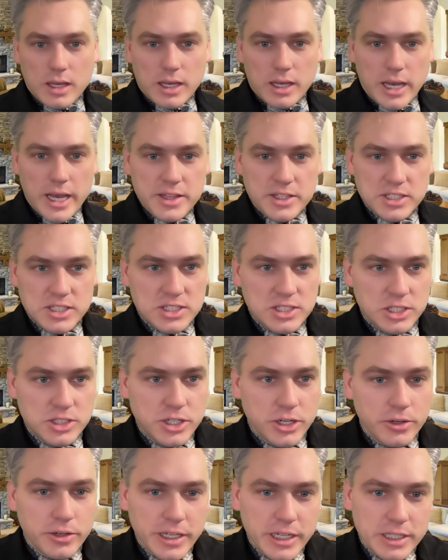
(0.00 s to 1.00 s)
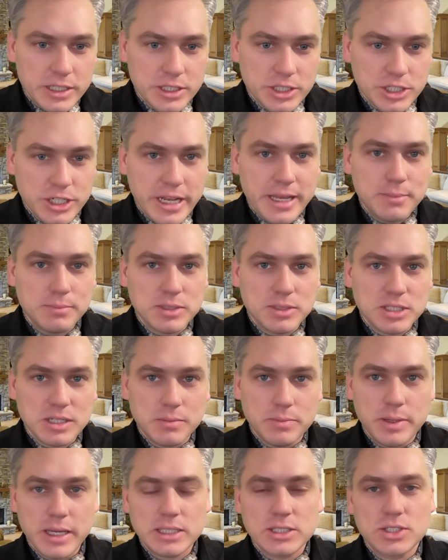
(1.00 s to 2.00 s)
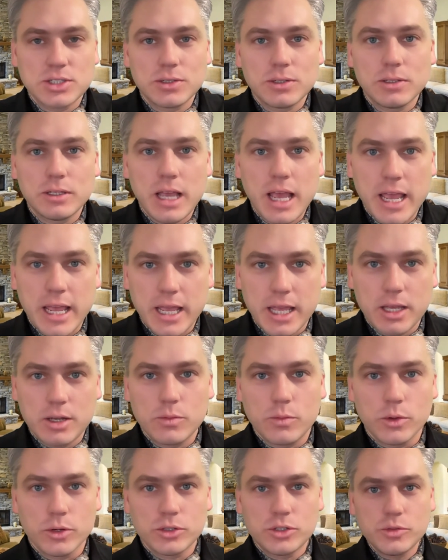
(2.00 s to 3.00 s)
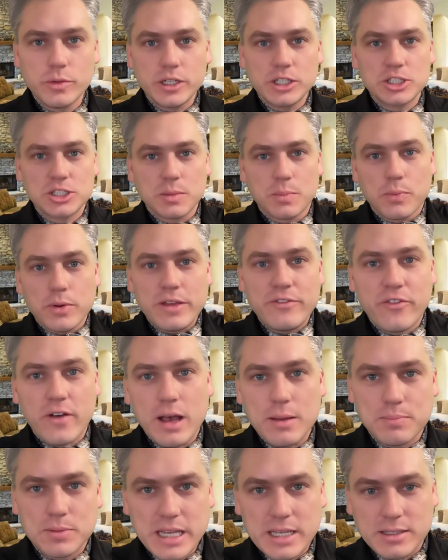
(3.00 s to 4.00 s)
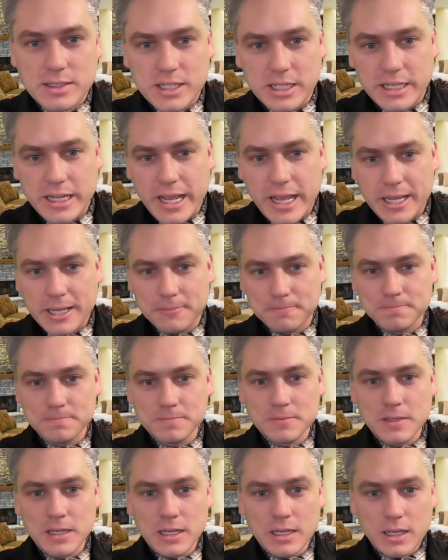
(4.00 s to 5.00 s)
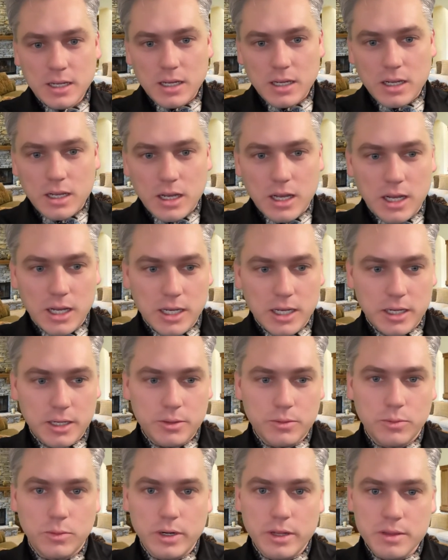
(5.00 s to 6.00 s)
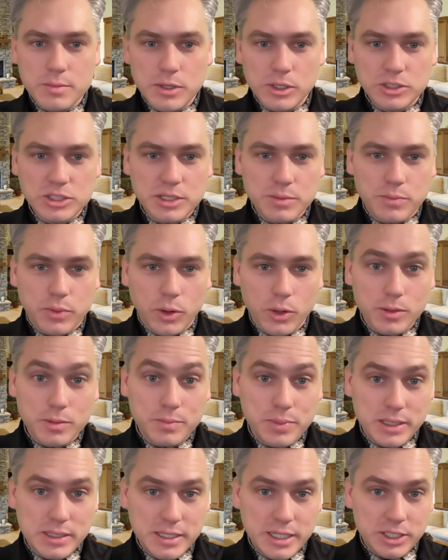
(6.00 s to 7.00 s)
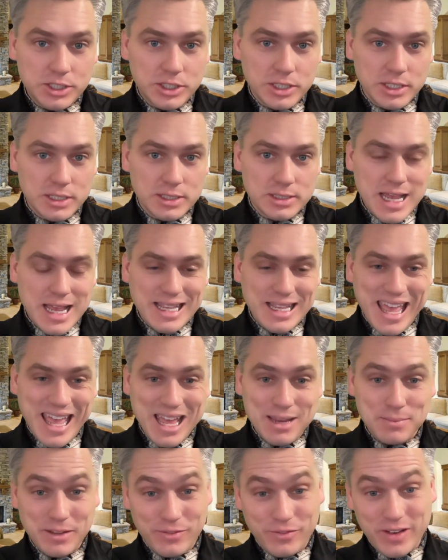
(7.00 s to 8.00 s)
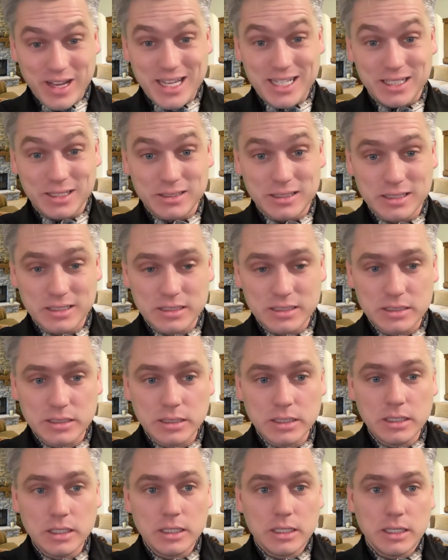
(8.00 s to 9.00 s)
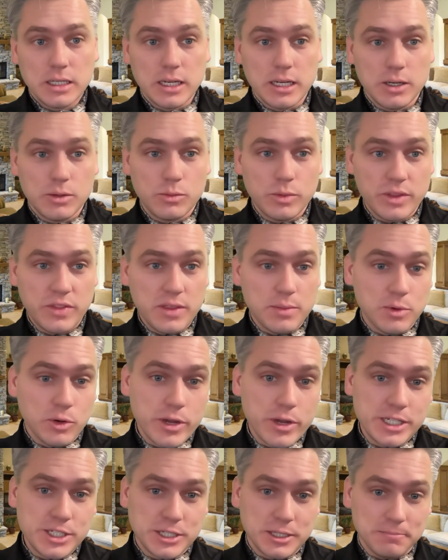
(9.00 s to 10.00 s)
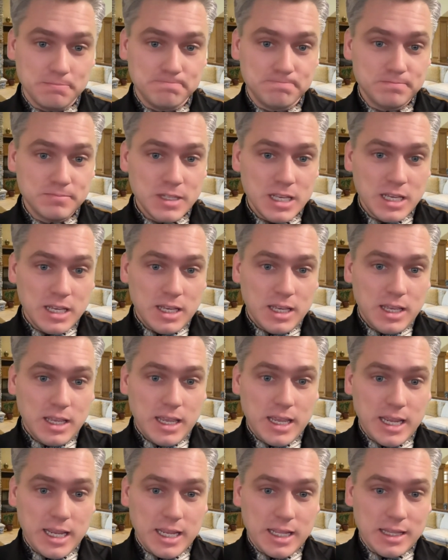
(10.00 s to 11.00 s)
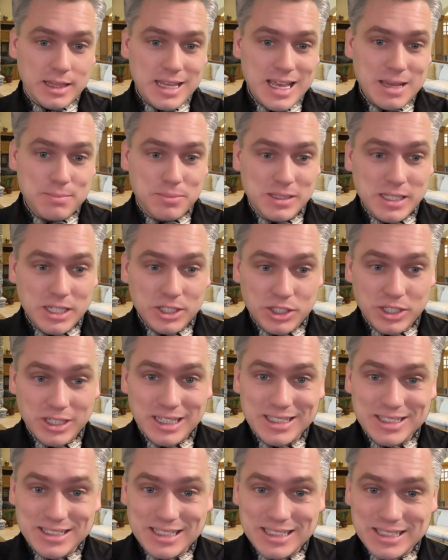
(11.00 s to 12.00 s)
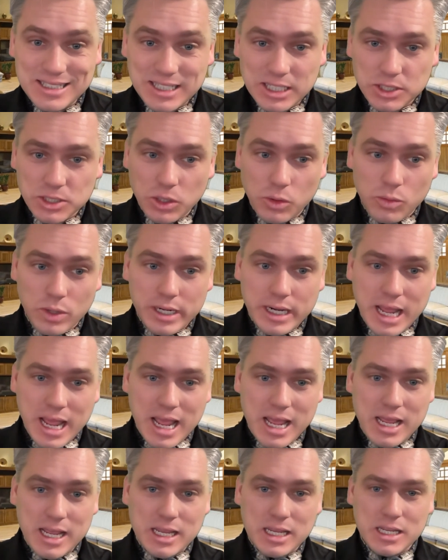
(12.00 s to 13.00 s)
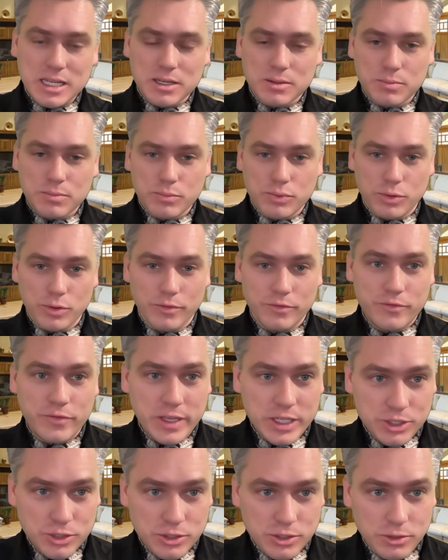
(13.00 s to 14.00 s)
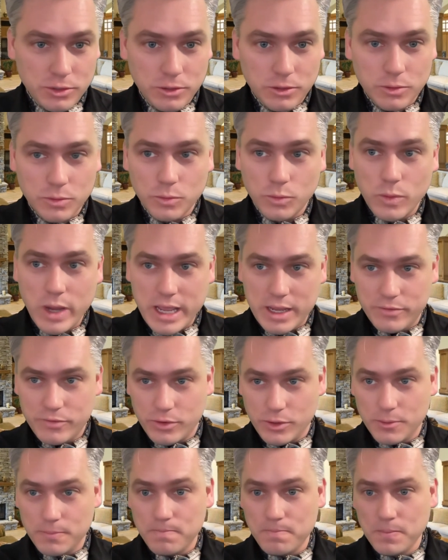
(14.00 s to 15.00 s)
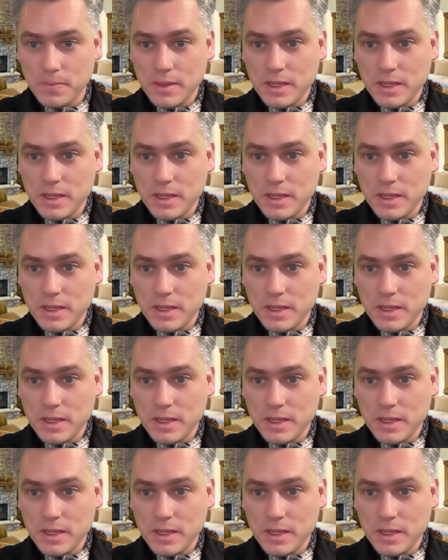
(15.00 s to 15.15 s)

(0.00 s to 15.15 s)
Hi, this is attorney James Betzold, and we're doing just a brief update today on one of the most important petitions that can be filed with immigration. And that petition is the 601A Provisional Waiver.